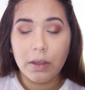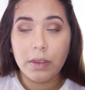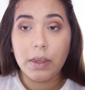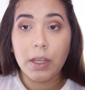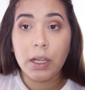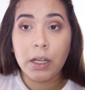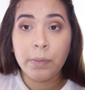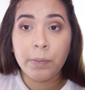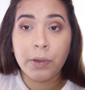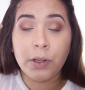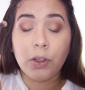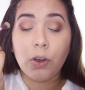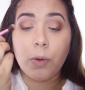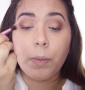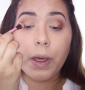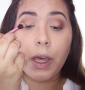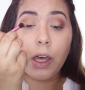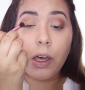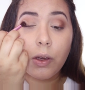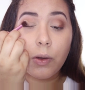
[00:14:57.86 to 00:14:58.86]
Then I'm going to go
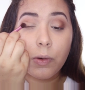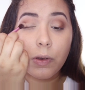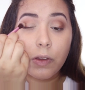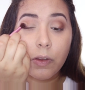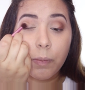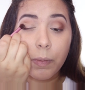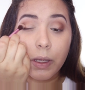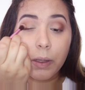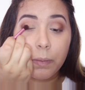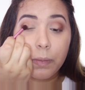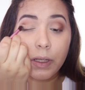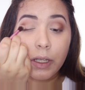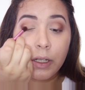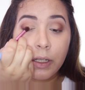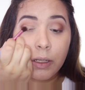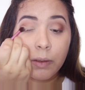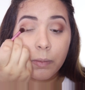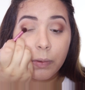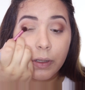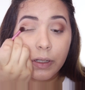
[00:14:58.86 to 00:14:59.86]
back with my
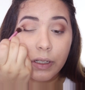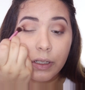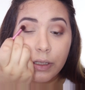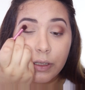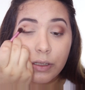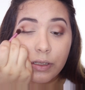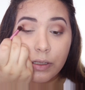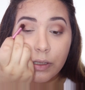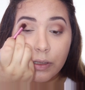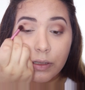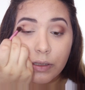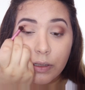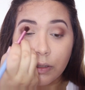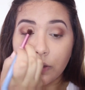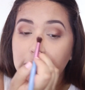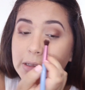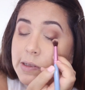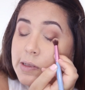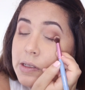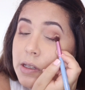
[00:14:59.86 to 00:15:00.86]
blending brush
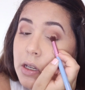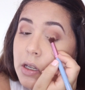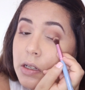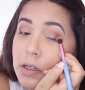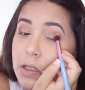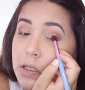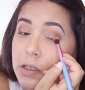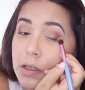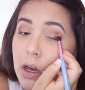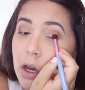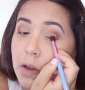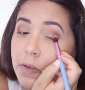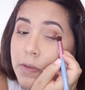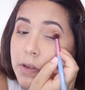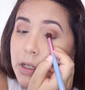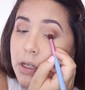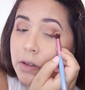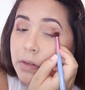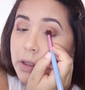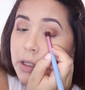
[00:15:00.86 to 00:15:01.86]
and just kind of
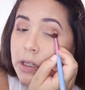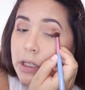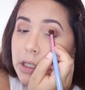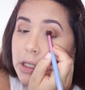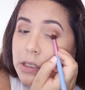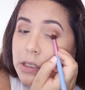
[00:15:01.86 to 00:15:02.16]
soften everything